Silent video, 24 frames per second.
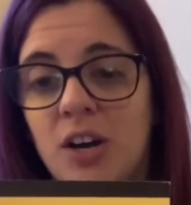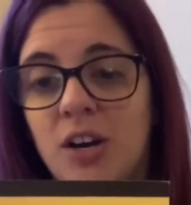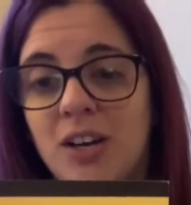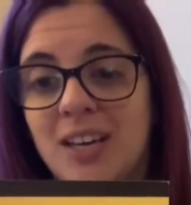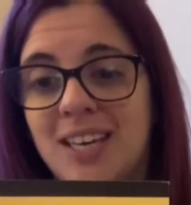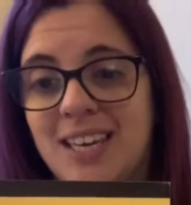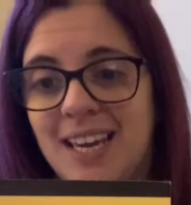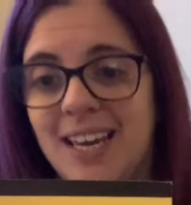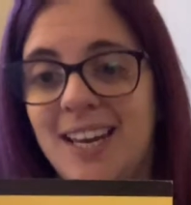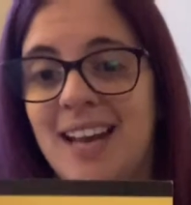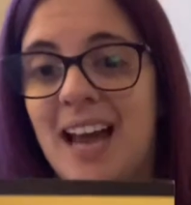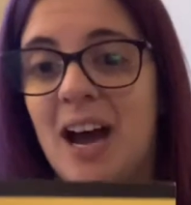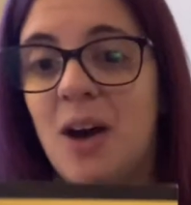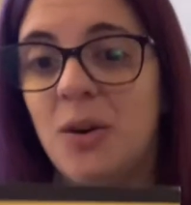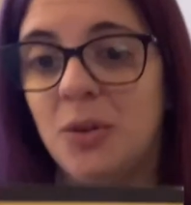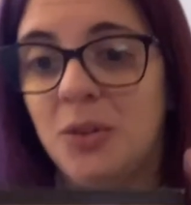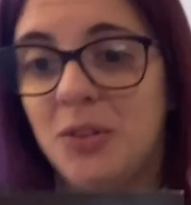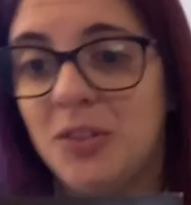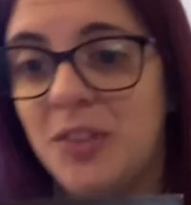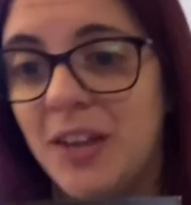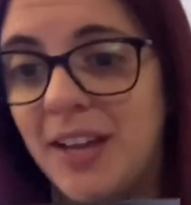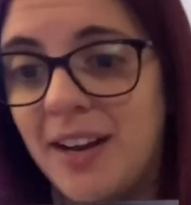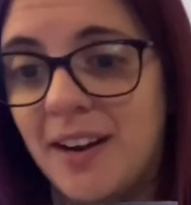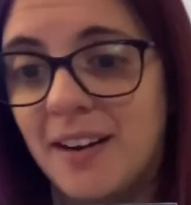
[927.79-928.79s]
get
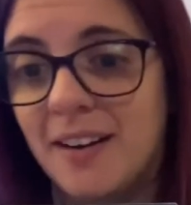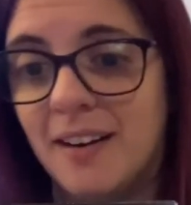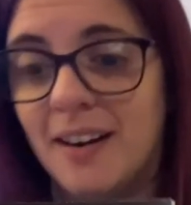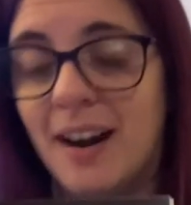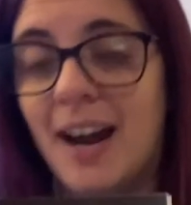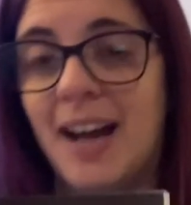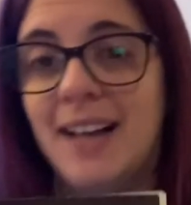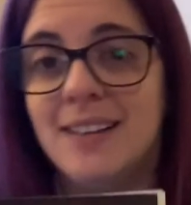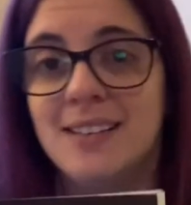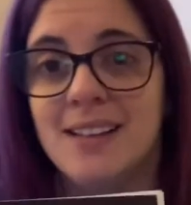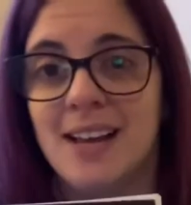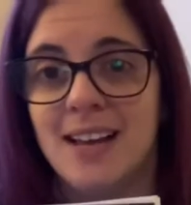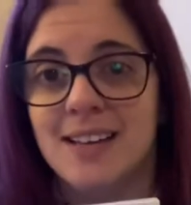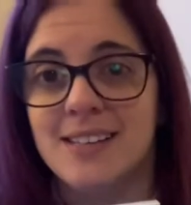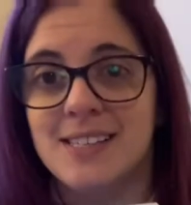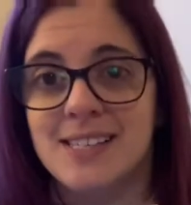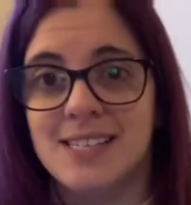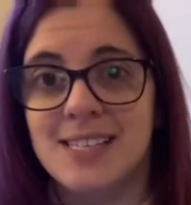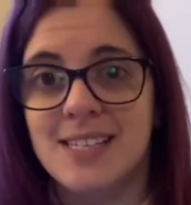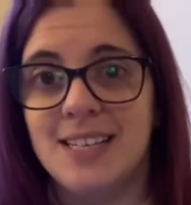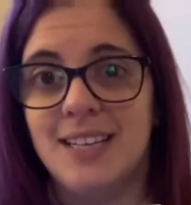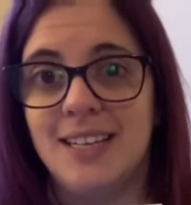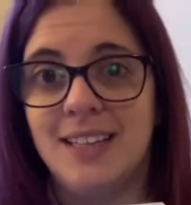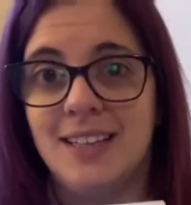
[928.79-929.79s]
out there and
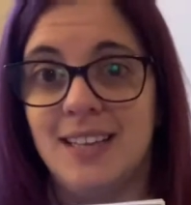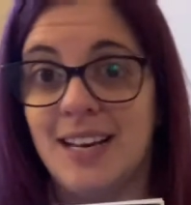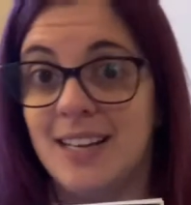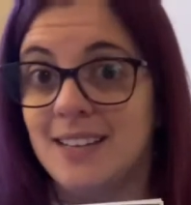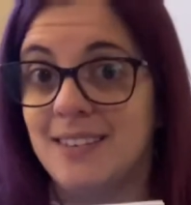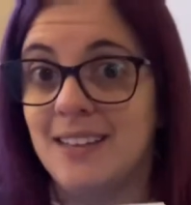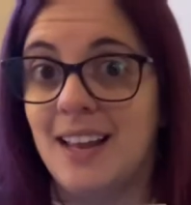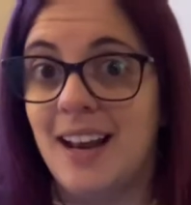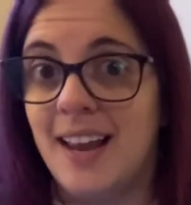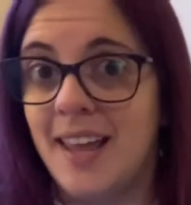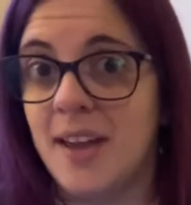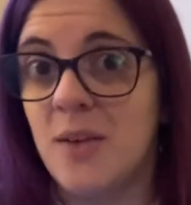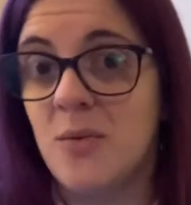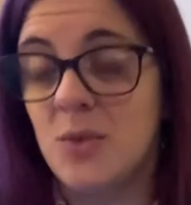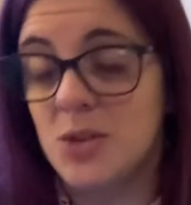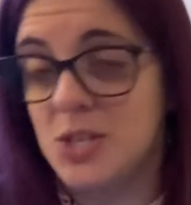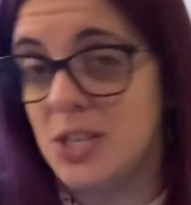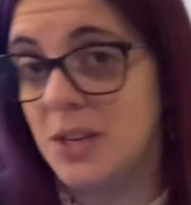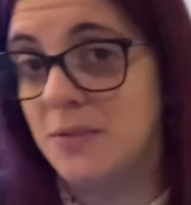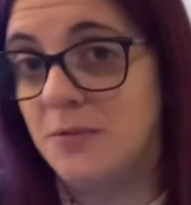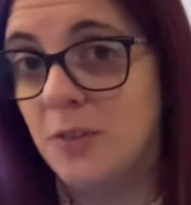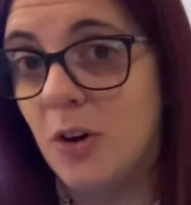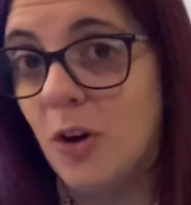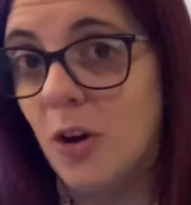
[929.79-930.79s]
see that the language
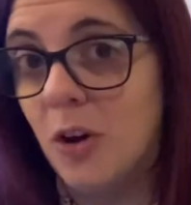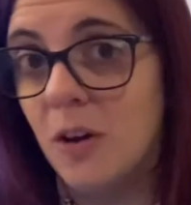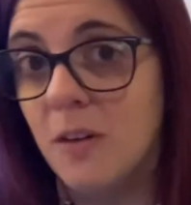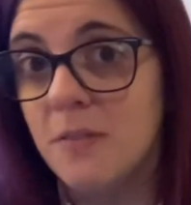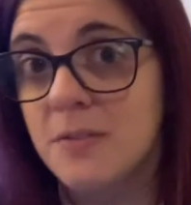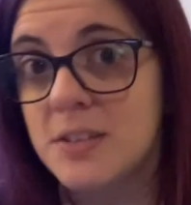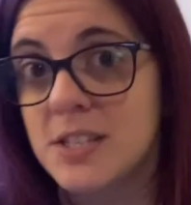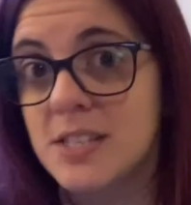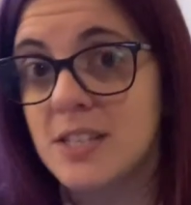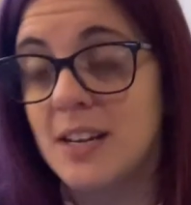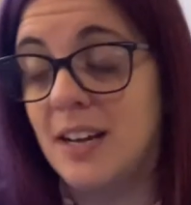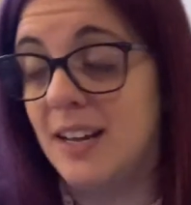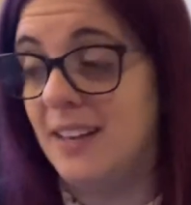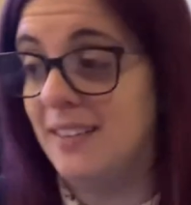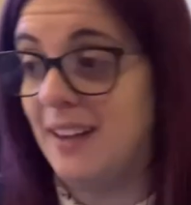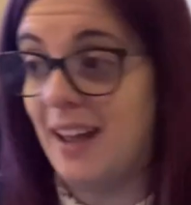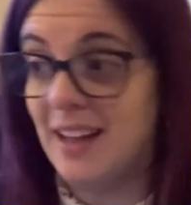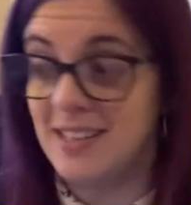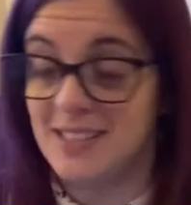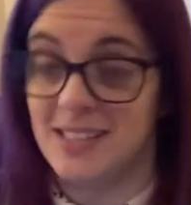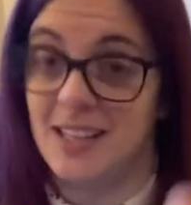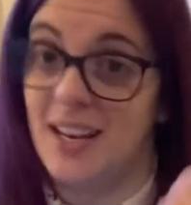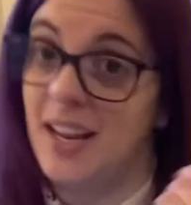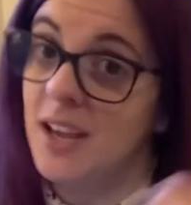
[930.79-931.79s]
evolves. And
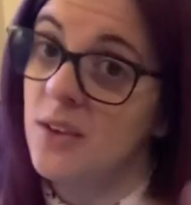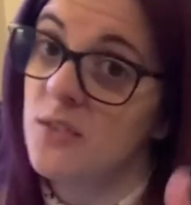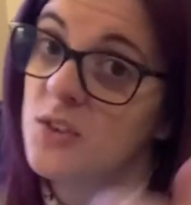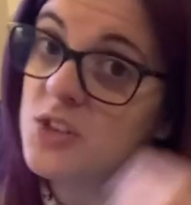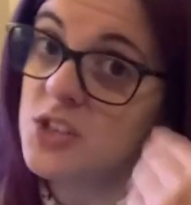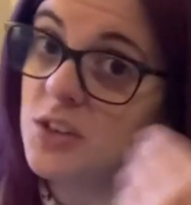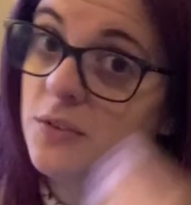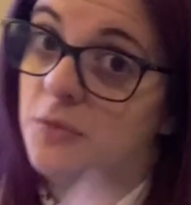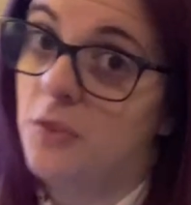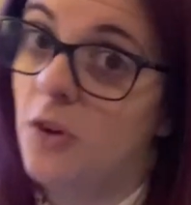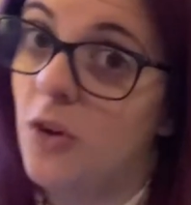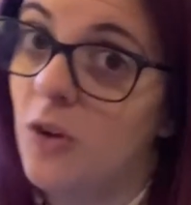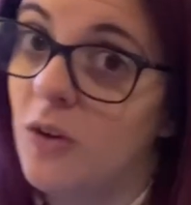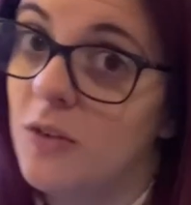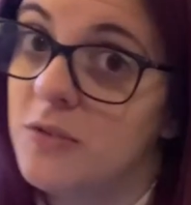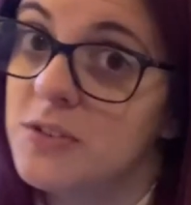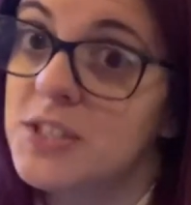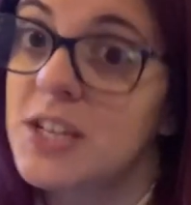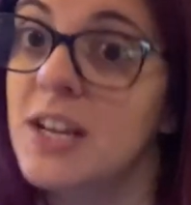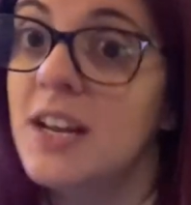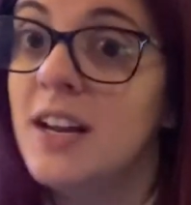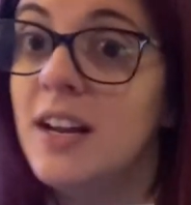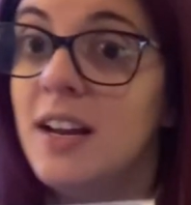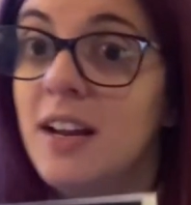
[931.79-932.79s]
as the language evolves,
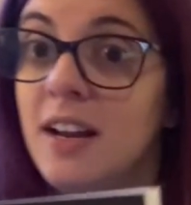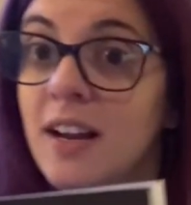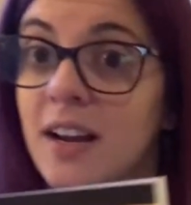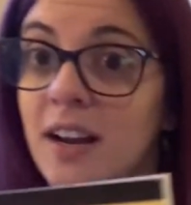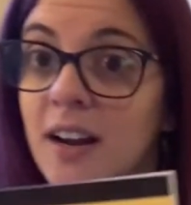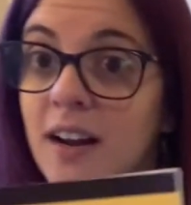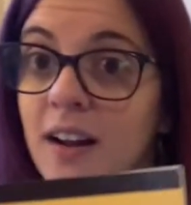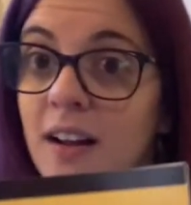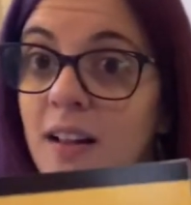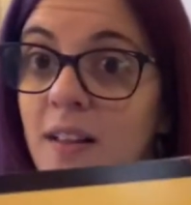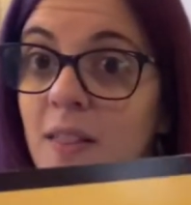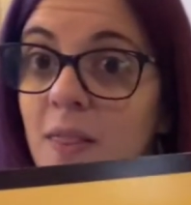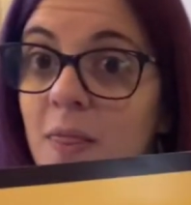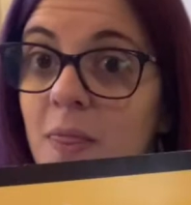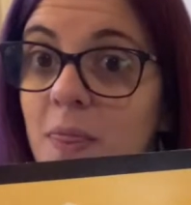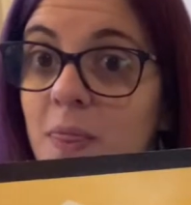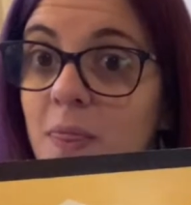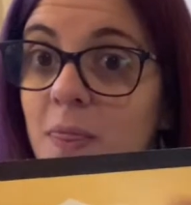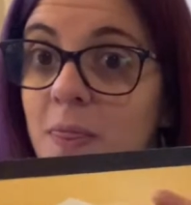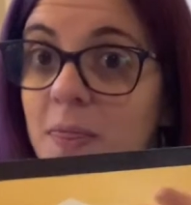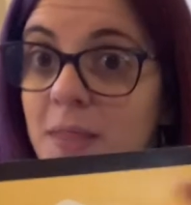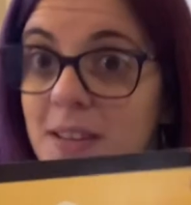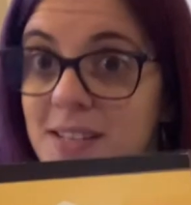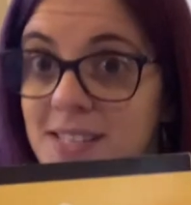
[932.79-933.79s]

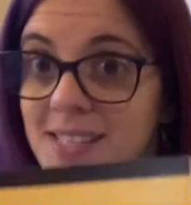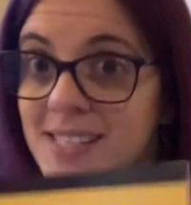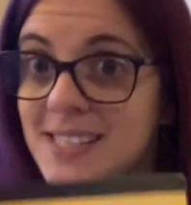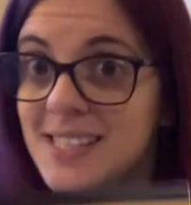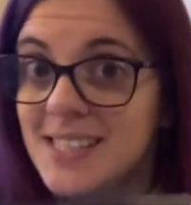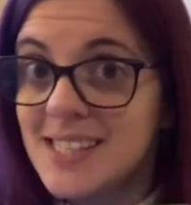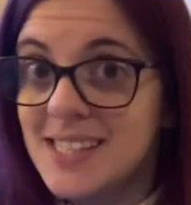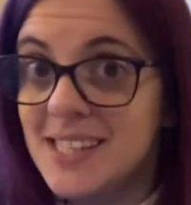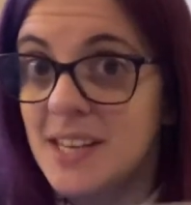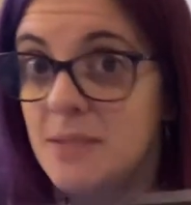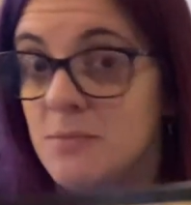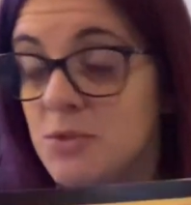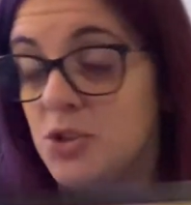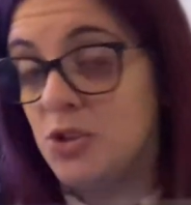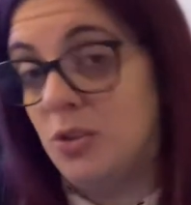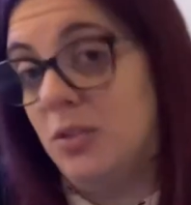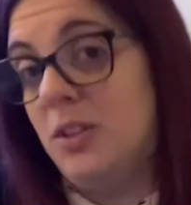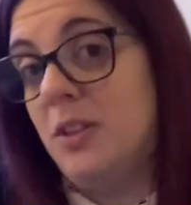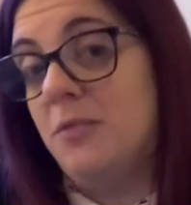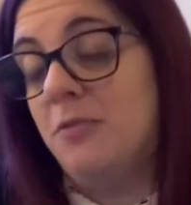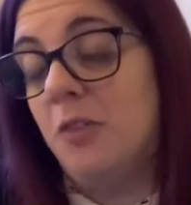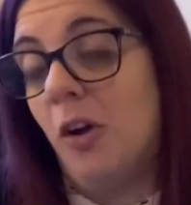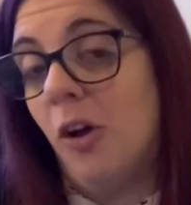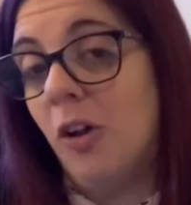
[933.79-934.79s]
the system should
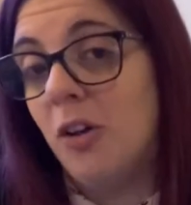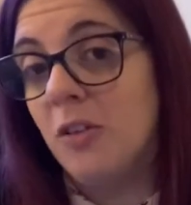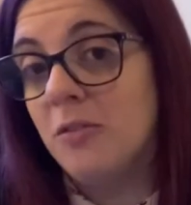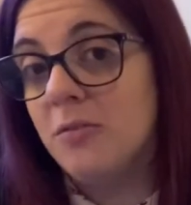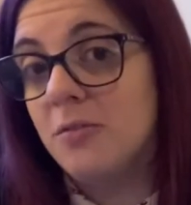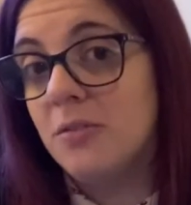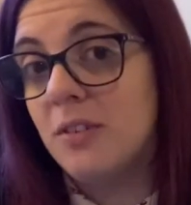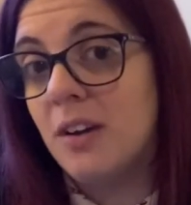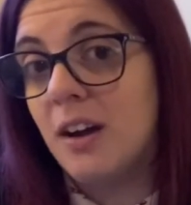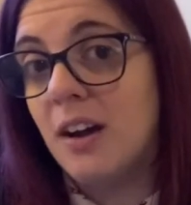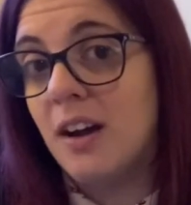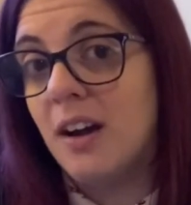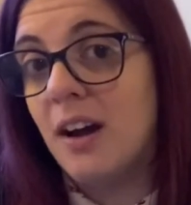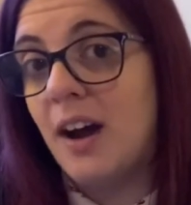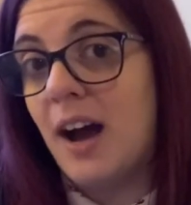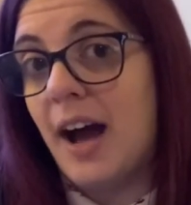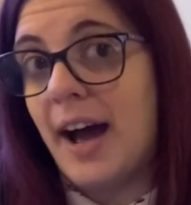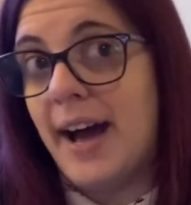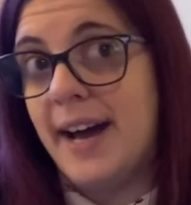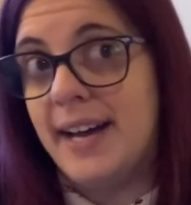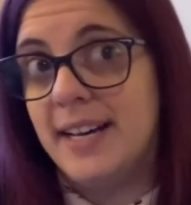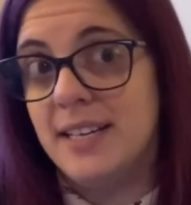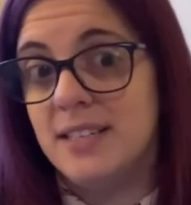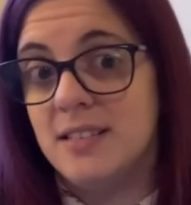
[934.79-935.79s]
evolve.
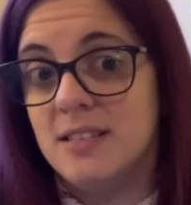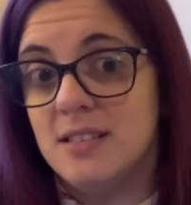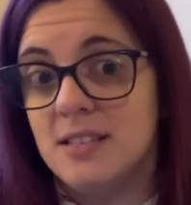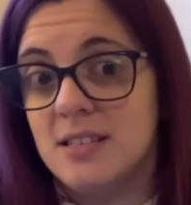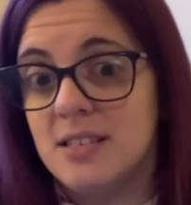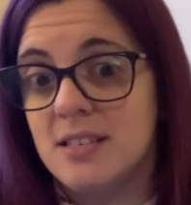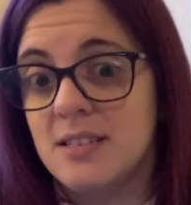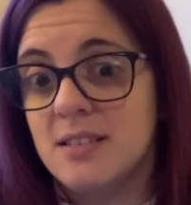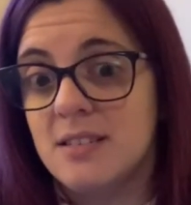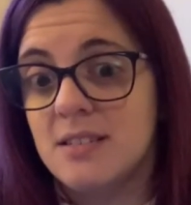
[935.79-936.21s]
And